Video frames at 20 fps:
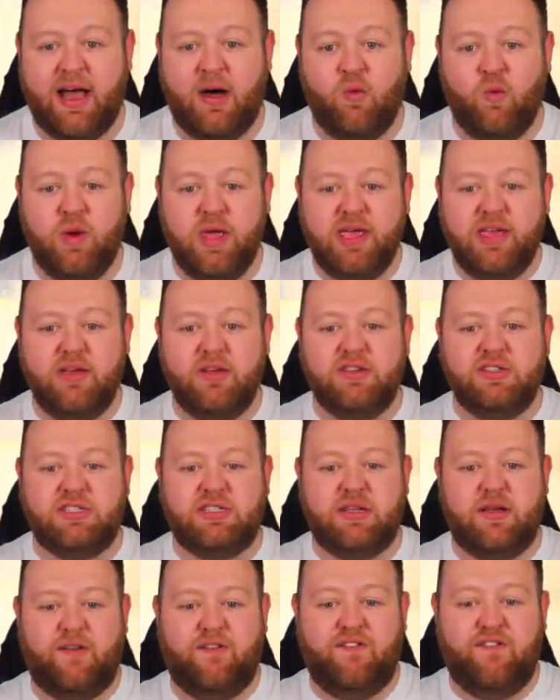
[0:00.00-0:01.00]
Now, we
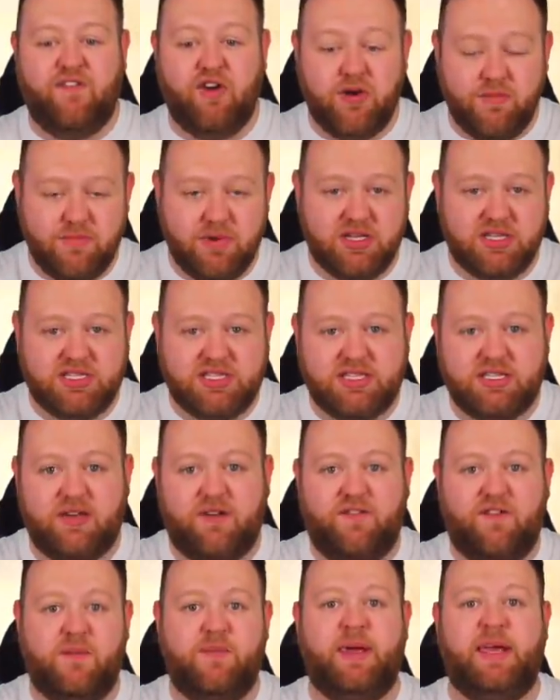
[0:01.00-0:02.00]
used Futmas
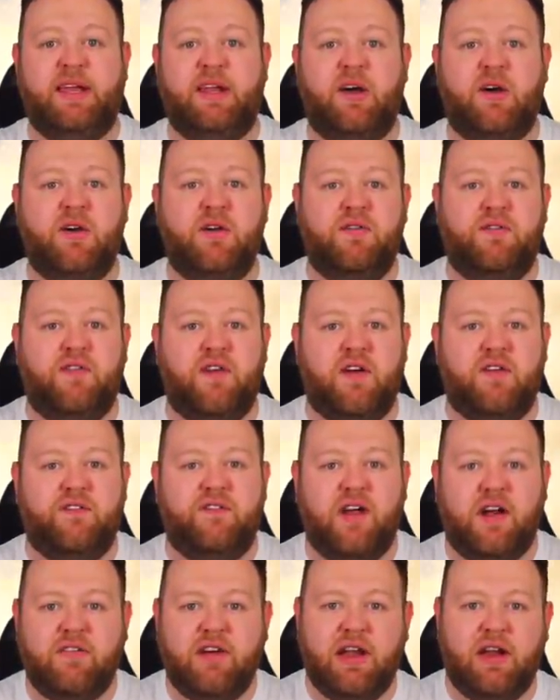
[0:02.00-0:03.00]
Firmino for a
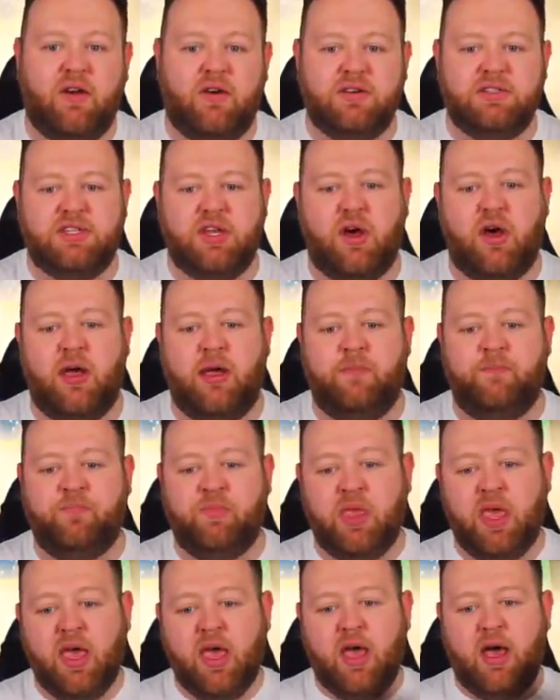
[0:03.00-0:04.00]
very long
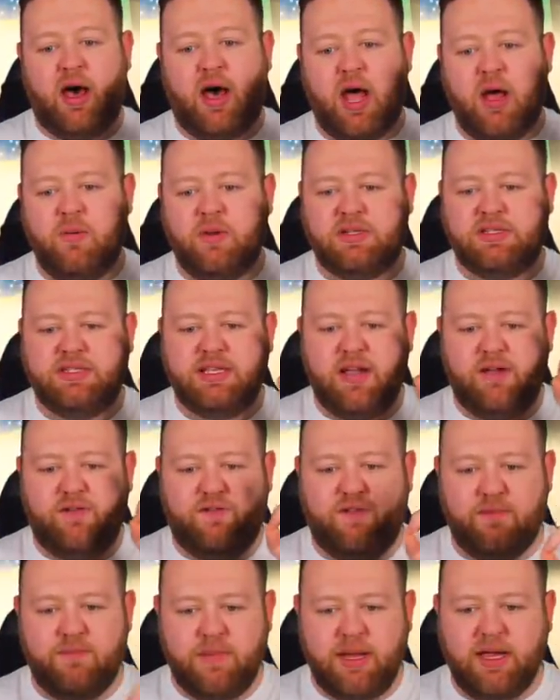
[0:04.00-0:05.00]
time. I would say
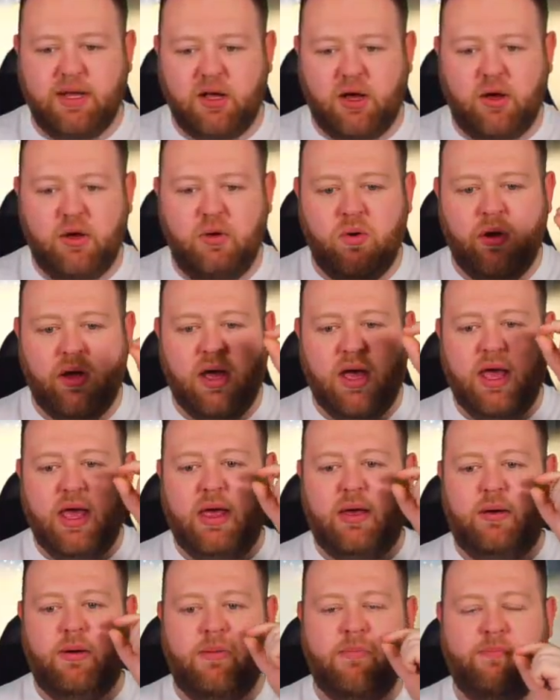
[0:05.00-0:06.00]
Firmino
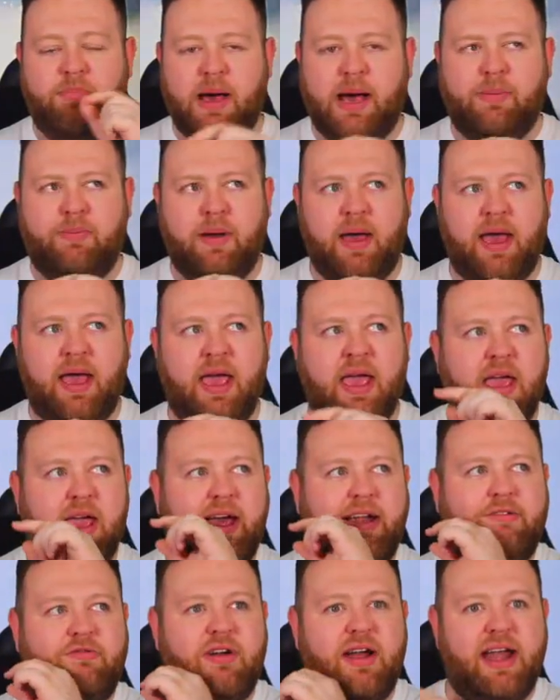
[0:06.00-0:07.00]
Mbappe
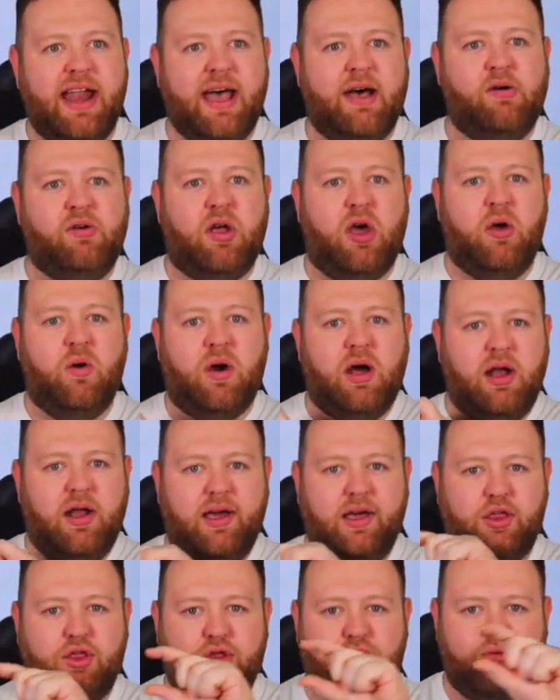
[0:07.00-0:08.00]
and Ronaldo are
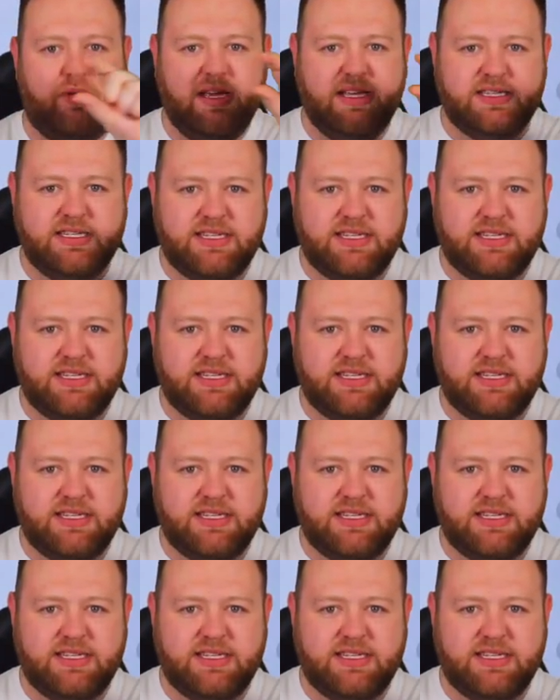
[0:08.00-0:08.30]
like three